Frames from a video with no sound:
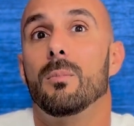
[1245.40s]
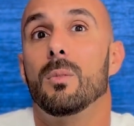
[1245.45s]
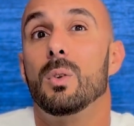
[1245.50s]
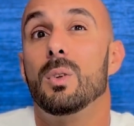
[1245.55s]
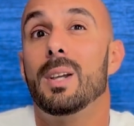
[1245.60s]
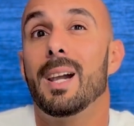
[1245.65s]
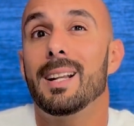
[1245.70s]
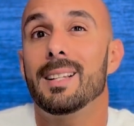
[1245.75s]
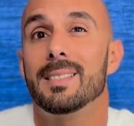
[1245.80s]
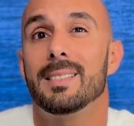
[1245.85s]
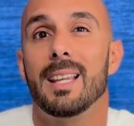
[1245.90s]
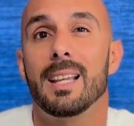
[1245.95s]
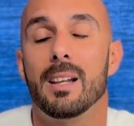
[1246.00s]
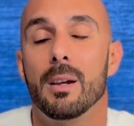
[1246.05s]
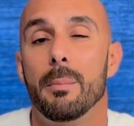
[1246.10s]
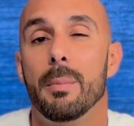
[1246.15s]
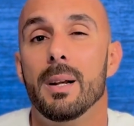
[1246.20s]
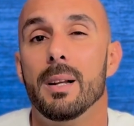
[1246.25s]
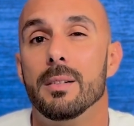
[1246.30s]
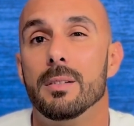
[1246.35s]
you got to stay
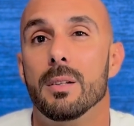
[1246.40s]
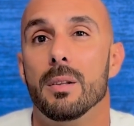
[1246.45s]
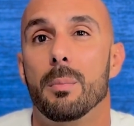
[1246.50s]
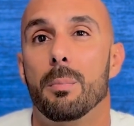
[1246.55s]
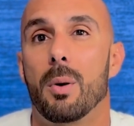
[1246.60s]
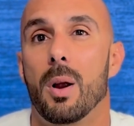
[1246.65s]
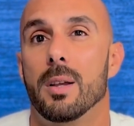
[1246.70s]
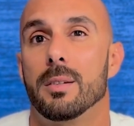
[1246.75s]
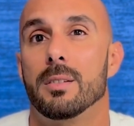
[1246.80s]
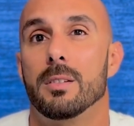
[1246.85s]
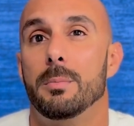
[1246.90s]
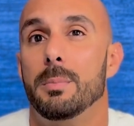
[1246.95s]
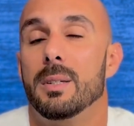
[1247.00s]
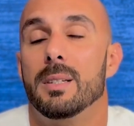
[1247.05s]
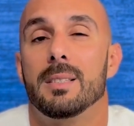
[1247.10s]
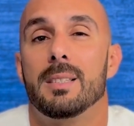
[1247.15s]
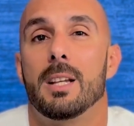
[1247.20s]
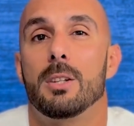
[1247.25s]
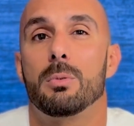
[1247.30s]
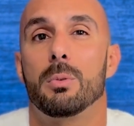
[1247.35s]
committed to the process
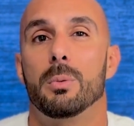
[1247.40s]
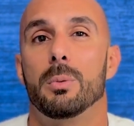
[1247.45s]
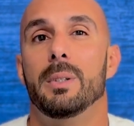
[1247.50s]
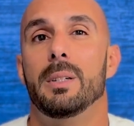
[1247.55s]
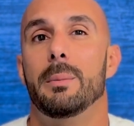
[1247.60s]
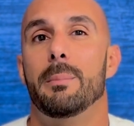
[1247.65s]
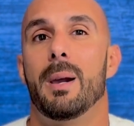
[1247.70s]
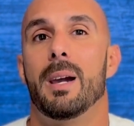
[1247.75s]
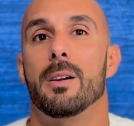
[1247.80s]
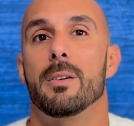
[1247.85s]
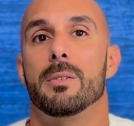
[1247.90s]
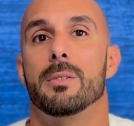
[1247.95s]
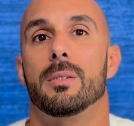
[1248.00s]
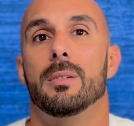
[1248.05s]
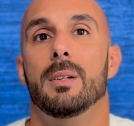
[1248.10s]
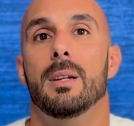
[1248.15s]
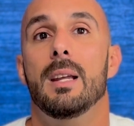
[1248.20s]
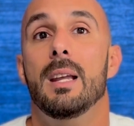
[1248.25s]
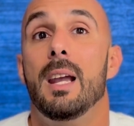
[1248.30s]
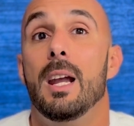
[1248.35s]
because that's what really matters.
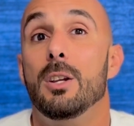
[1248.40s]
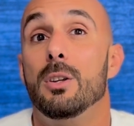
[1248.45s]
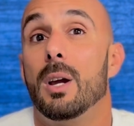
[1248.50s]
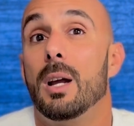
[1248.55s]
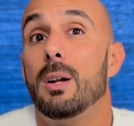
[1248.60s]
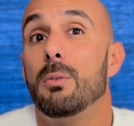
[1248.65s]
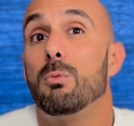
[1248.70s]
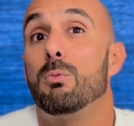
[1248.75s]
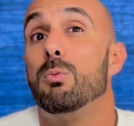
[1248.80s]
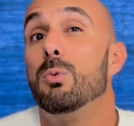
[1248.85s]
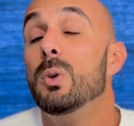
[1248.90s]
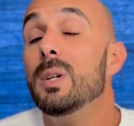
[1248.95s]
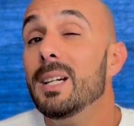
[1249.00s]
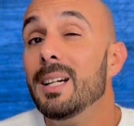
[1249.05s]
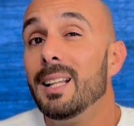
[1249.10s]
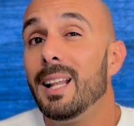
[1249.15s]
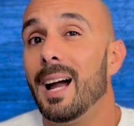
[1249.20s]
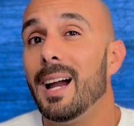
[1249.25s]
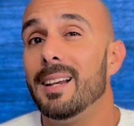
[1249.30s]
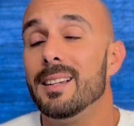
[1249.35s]
You got to
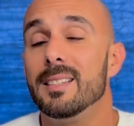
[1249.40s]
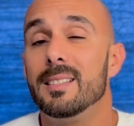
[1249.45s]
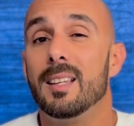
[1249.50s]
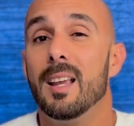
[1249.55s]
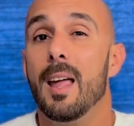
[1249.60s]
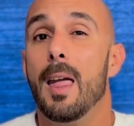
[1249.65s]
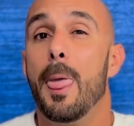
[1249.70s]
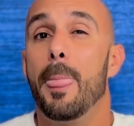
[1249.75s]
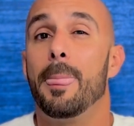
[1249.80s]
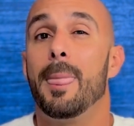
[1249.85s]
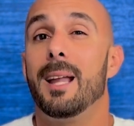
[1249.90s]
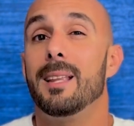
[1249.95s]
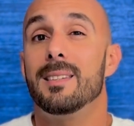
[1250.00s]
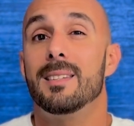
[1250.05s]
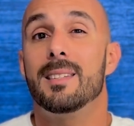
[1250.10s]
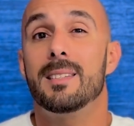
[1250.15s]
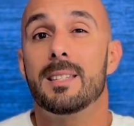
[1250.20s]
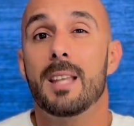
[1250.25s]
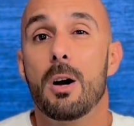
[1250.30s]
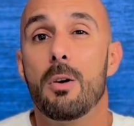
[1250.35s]
realize that
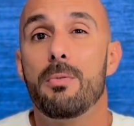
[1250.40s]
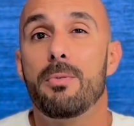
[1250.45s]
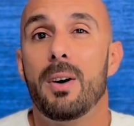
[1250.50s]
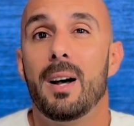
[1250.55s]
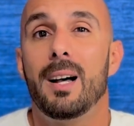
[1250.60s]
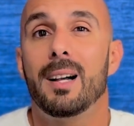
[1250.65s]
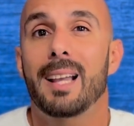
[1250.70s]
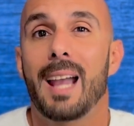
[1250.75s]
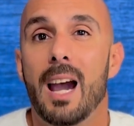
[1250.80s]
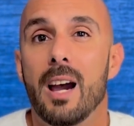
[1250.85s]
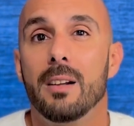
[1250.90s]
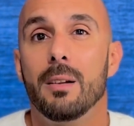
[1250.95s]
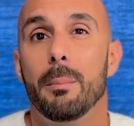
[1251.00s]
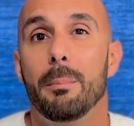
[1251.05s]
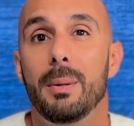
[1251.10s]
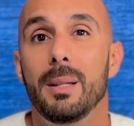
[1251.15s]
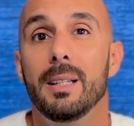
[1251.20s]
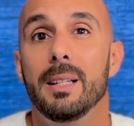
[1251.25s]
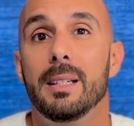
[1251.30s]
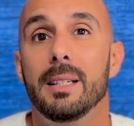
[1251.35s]
self
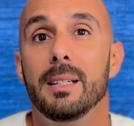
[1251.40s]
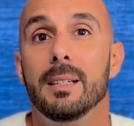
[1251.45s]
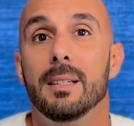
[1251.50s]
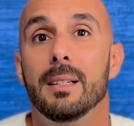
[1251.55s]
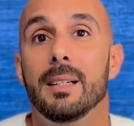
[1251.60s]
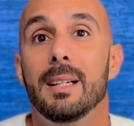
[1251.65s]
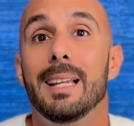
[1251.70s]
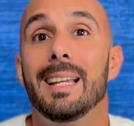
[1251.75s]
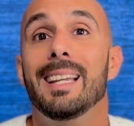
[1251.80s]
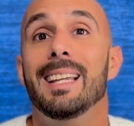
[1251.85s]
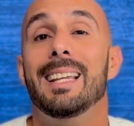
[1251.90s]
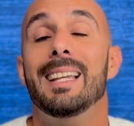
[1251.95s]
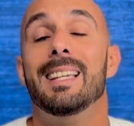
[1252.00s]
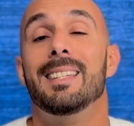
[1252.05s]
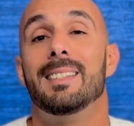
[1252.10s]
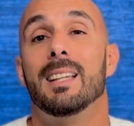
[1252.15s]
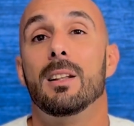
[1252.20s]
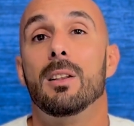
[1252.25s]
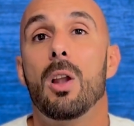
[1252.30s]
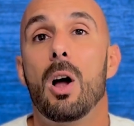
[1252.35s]
accountability
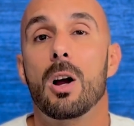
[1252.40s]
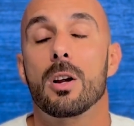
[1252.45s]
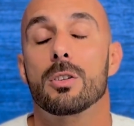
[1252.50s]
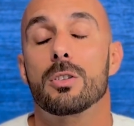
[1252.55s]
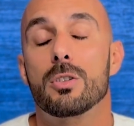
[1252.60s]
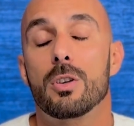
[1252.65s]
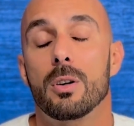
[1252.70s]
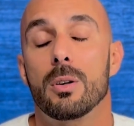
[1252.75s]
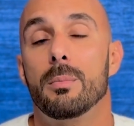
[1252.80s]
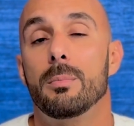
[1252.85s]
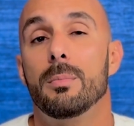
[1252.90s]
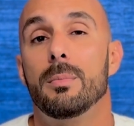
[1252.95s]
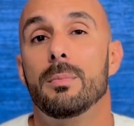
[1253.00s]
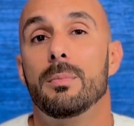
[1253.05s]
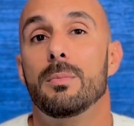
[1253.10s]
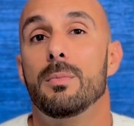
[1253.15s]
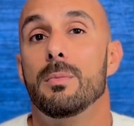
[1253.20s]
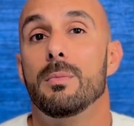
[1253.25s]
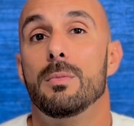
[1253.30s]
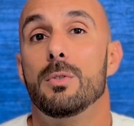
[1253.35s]
is a long term
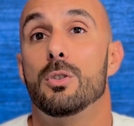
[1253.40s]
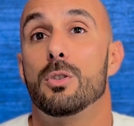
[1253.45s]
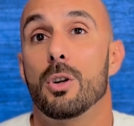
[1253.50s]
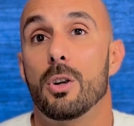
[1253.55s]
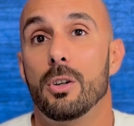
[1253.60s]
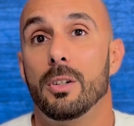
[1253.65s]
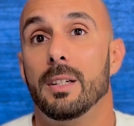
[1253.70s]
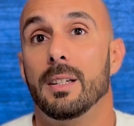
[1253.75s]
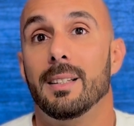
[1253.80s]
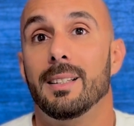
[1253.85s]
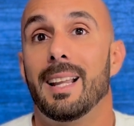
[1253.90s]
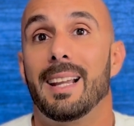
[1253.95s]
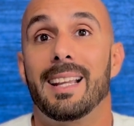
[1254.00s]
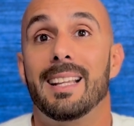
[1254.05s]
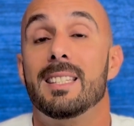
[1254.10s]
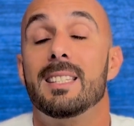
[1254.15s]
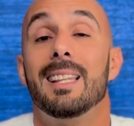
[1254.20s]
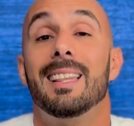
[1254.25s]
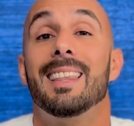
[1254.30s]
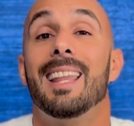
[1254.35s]
journey. Like
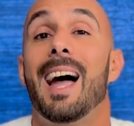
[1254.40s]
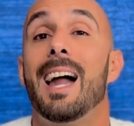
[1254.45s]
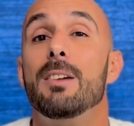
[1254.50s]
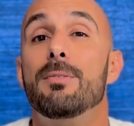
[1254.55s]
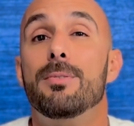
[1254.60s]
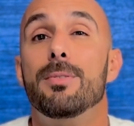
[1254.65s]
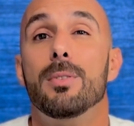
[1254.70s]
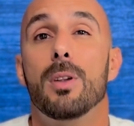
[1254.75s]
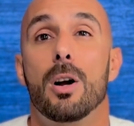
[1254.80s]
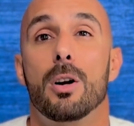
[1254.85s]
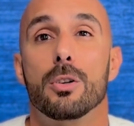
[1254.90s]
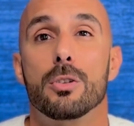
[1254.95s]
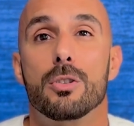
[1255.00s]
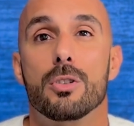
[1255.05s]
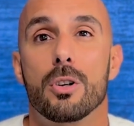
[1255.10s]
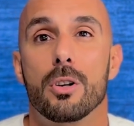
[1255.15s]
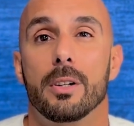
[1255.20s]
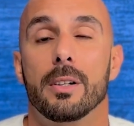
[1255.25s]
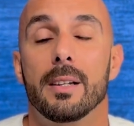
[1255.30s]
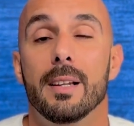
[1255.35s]
it's a lifelong
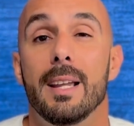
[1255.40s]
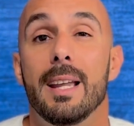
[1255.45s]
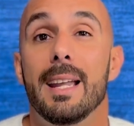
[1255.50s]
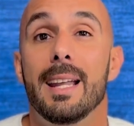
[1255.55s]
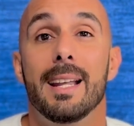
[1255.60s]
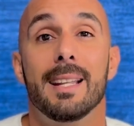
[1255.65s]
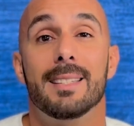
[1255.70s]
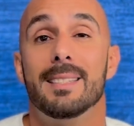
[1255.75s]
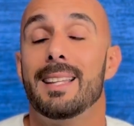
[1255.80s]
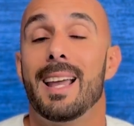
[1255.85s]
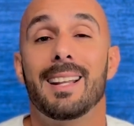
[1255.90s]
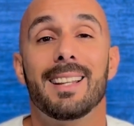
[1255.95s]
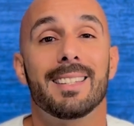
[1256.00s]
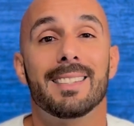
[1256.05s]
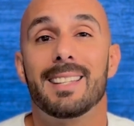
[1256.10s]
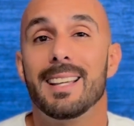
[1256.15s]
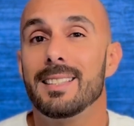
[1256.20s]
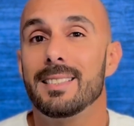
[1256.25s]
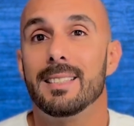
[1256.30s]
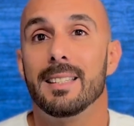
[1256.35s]
journey. It's not a
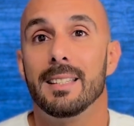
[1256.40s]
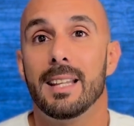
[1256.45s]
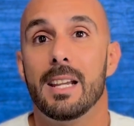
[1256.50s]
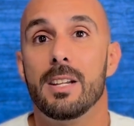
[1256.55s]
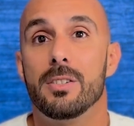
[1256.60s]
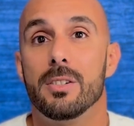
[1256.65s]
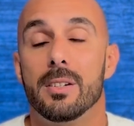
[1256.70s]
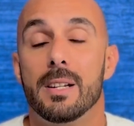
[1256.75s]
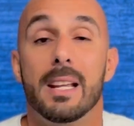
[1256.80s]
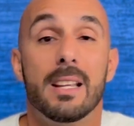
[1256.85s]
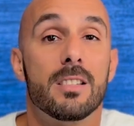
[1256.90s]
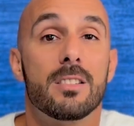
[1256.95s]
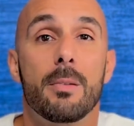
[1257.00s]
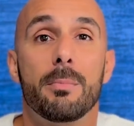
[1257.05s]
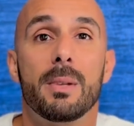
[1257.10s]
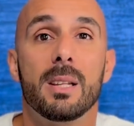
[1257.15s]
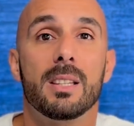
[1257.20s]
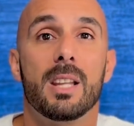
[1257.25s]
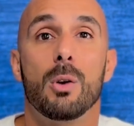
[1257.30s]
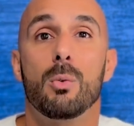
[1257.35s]
destination. It's
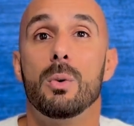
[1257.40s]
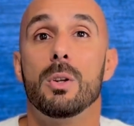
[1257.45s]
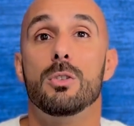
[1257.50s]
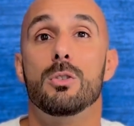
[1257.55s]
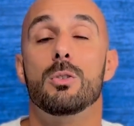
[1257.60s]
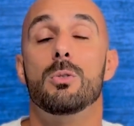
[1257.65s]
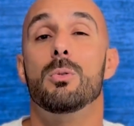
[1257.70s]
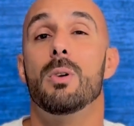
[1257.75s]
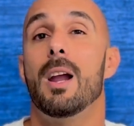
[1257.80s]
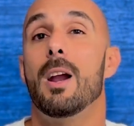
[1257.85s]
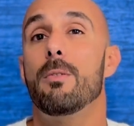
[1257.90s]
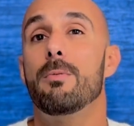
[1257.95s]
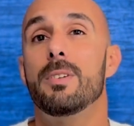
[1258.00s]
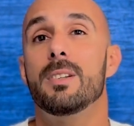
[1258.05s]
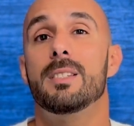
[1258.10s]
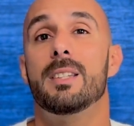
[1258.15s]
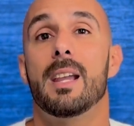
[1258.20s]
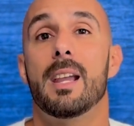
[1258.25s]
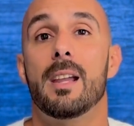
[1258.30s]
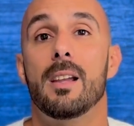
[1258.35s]
something that we do every
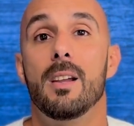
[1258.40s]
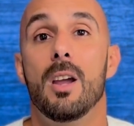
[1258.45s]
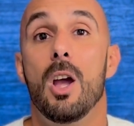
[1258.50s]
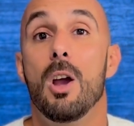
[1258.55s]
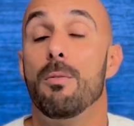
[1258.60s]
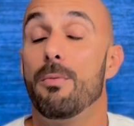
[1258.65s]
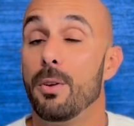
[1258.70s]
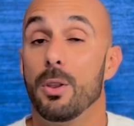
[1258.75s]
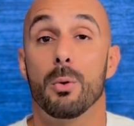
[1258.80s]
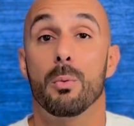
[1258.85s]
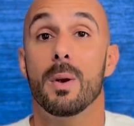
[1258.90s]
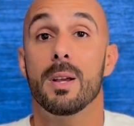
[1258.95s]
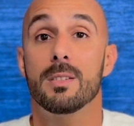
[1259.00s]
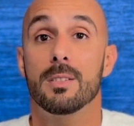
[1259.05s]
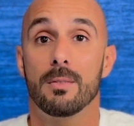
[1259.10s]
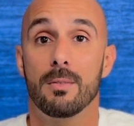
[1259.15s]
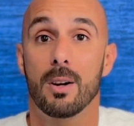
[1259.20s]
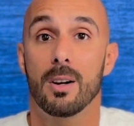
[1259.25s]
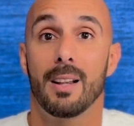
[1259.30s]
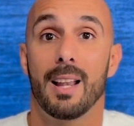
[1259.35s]
day for the rest
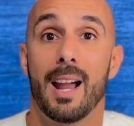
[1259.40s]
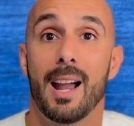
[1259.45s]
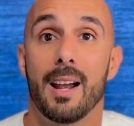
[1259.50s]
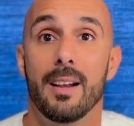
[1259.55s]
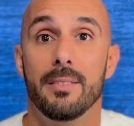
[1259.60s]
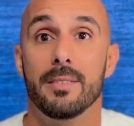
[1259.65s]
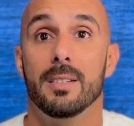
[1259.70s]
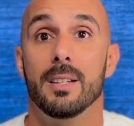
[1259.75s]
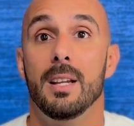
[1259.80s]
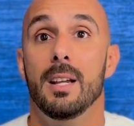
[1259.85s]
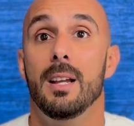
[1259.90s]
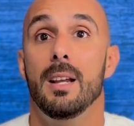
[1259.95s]
of our lives.